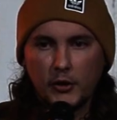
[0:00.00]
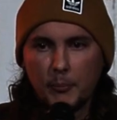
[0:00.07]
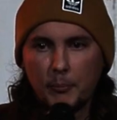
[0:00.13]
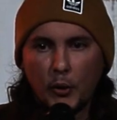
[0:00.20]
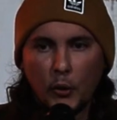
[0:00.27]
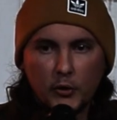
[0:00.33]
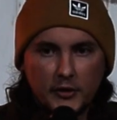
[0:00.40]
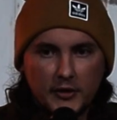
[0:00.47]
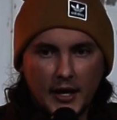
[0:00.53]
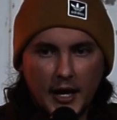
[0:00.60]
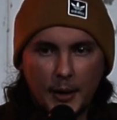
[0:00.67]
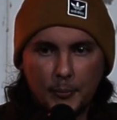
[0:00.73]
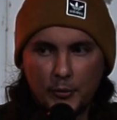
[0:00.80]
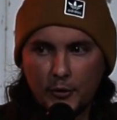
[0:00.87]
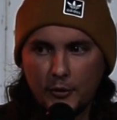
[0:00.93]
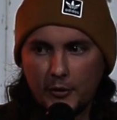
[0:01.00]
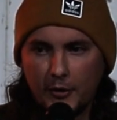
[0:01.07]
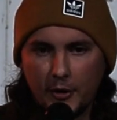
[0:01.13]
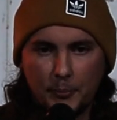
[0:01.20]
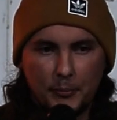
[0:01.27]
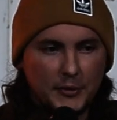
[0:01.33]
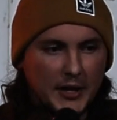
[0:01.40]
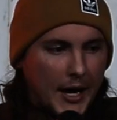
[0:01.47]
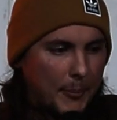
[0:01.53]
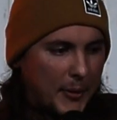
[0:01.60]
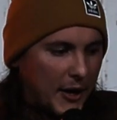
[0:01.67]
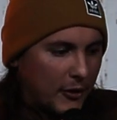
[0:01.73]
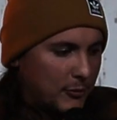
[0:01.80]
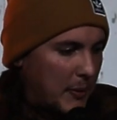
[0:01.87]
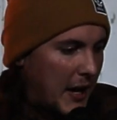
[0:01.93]
to the Boulder Tap
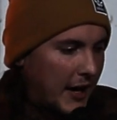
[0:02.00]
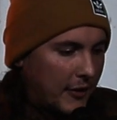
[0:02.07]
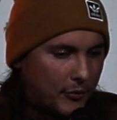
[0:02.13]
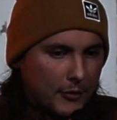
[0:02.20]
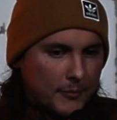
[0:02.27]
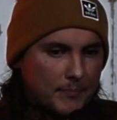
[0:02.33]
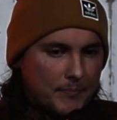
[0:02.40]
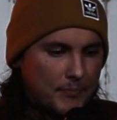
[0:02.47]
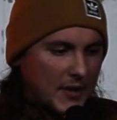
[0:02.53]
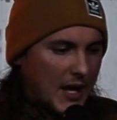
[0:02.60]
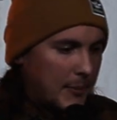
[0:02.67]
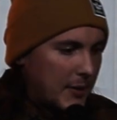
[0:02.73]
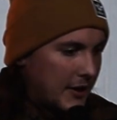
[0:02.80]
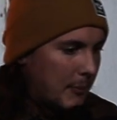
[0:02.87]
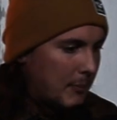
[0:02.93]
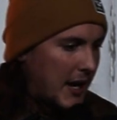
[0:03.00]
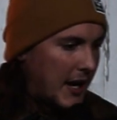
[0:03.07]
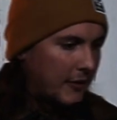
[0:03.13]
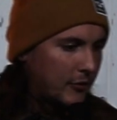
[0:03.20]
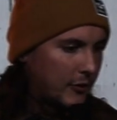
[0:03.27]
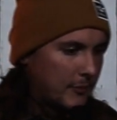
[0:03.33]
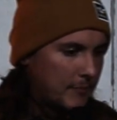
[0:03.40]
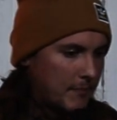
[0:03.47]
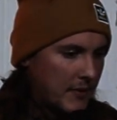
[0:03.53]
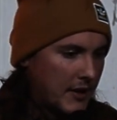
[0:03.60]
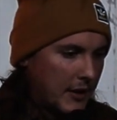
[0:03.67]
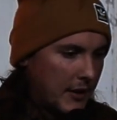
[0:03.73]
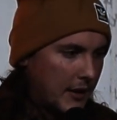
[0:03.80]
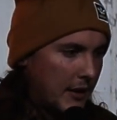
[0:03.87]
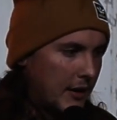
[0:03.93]
House bathroom. I'm in the bathroom.
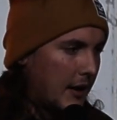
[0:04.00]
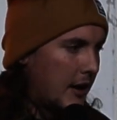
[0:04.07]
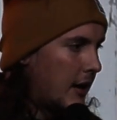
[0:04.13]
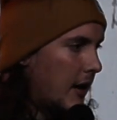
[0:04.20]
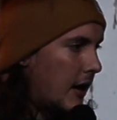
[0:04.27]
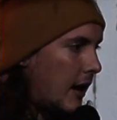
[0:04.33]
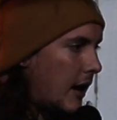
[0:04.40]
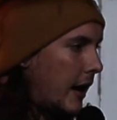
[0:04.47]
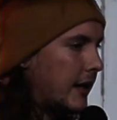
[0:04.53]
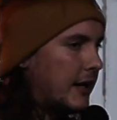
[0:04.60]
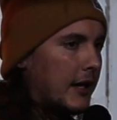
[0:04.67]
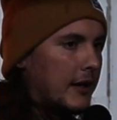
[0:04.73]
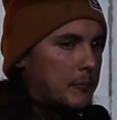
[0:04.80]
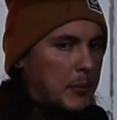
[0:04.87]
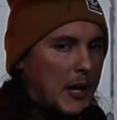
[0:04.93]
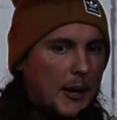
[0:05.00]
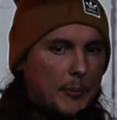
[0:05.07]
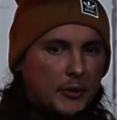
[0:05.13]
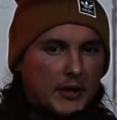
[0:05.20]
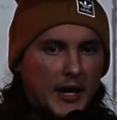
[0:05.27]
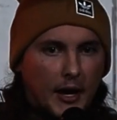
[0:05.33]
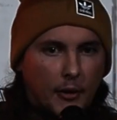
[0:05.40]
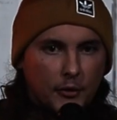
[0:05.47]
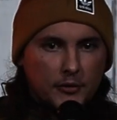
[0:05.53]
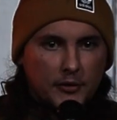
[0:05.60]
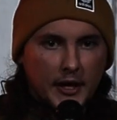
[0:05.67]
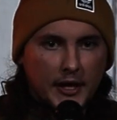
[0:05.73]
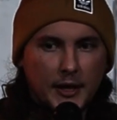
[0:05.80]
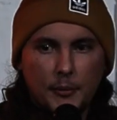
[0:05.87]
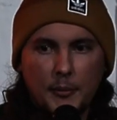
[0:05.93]
I get paper towels.
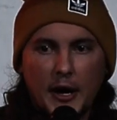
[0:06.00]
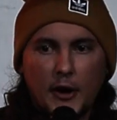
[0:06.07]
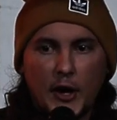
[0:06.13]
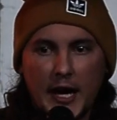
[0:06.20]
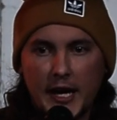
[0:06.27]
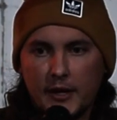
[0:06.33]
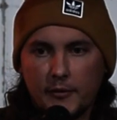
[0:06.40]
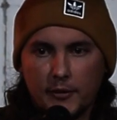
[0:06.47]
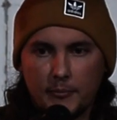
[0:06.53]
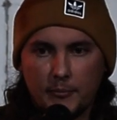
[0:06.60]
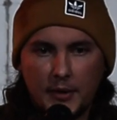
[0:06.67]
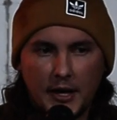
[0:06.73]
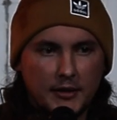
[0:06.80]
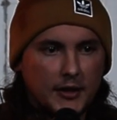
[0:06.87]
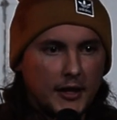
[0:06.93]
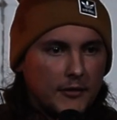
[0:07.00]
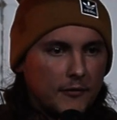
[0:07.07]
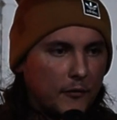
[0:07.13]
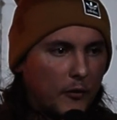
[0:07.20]
I get about 8 of them. I take